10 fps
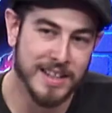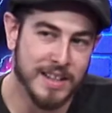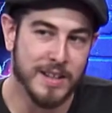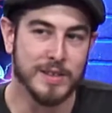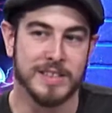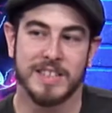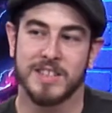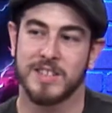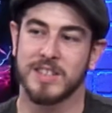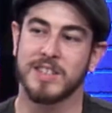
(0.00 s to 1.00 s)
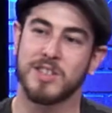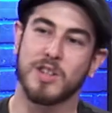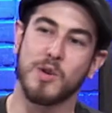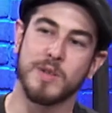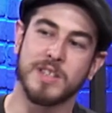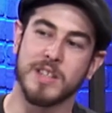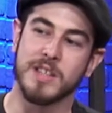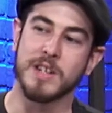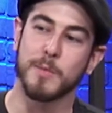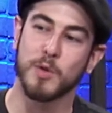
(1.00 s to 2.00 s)
let's let's go into the
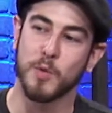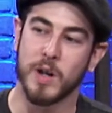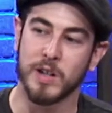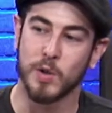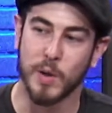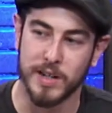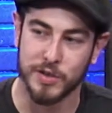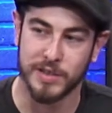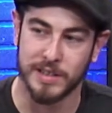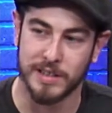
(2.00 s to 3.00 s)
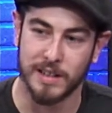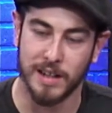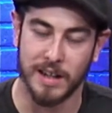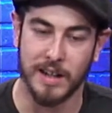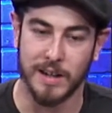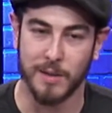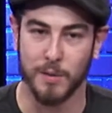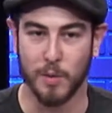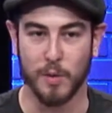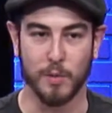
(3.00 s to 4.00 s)
number one question, uh,
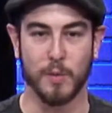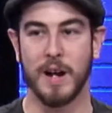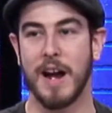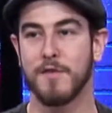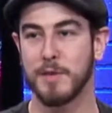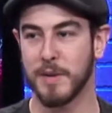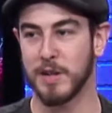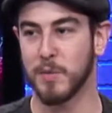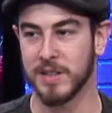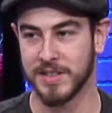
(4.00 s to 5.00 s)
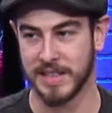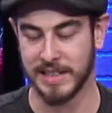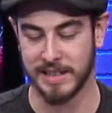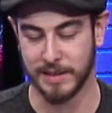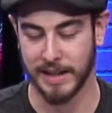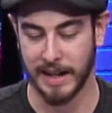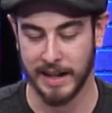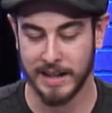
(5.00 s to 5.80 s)
or what everybody wants to hear, okay?